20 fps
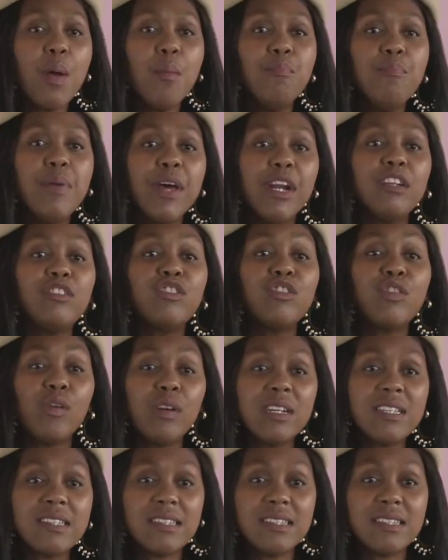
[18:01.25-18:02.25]
better
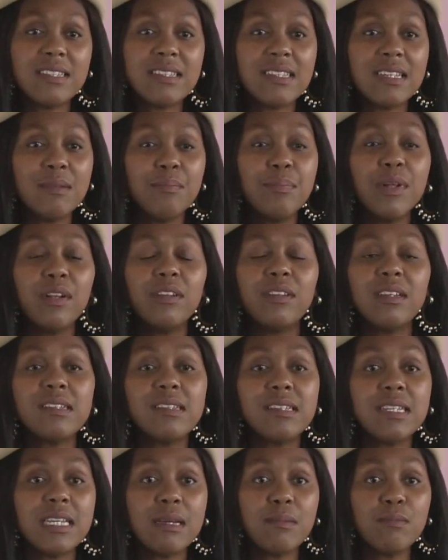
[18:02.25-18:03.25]
choices in
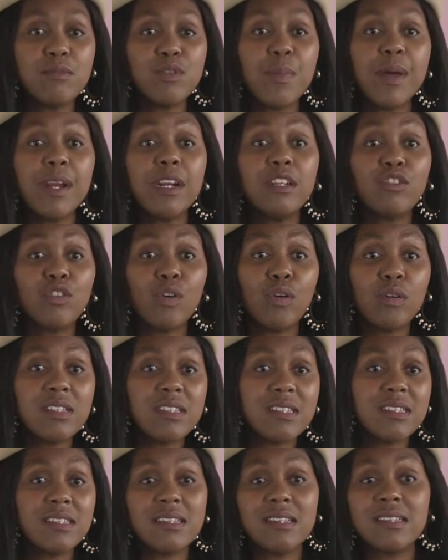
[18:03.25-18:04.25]
building teams, better
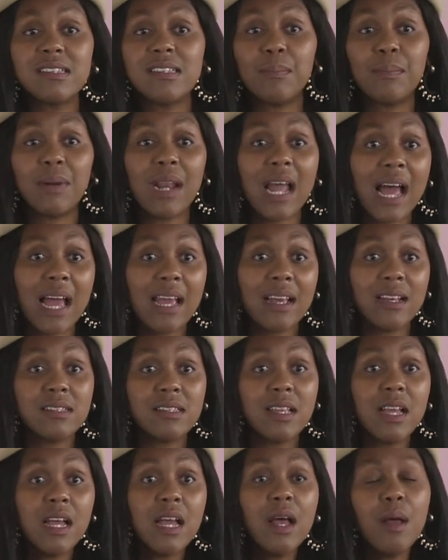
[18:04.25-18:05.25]
choices in
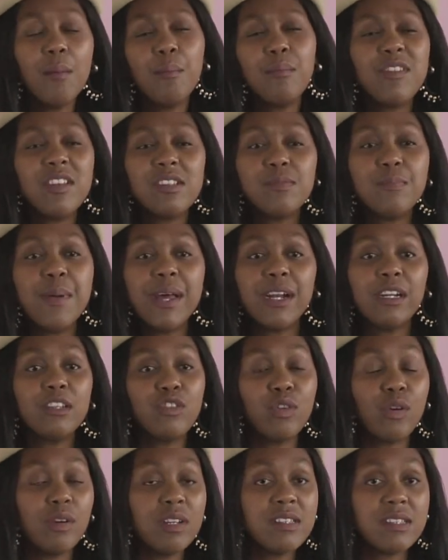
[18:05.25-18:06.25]
suppliers, just better
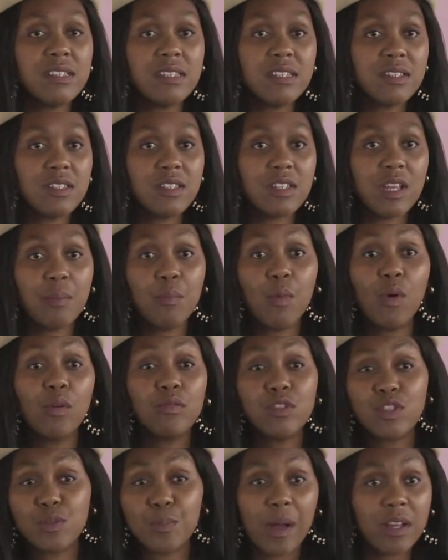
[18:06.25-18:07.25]
choices and more
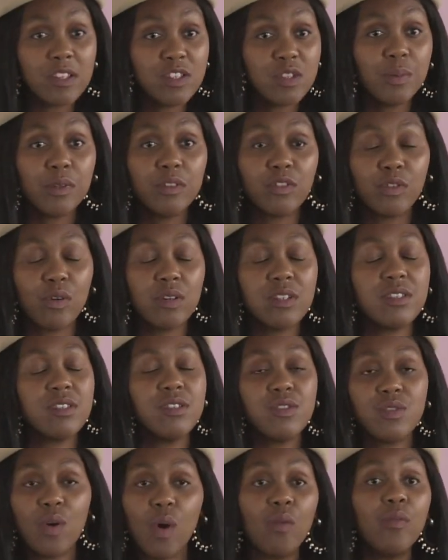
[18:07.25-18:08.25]
responsible
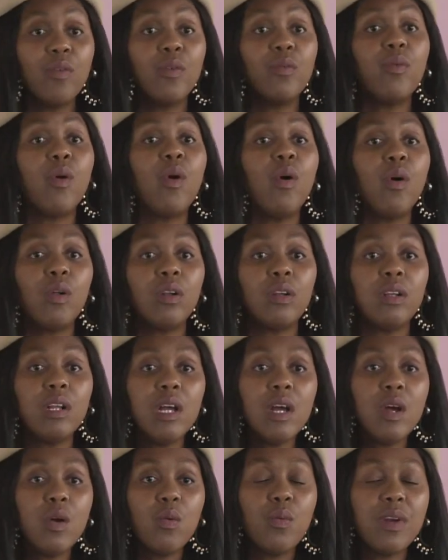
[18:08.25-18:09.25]
choices overall
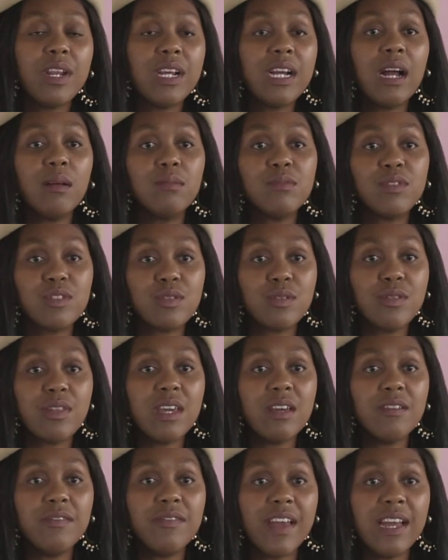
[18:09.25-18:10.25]
when it comes to
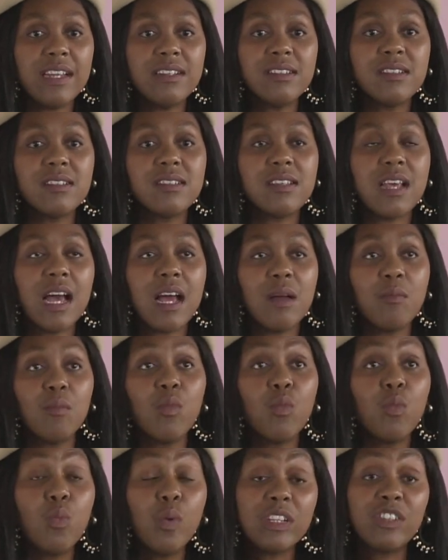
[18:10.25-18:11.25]
the event,
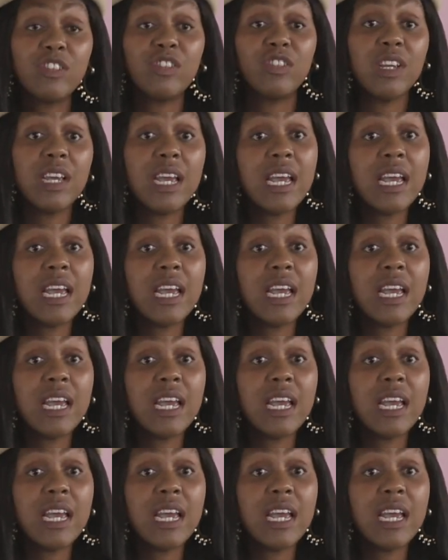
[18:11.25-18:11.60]
which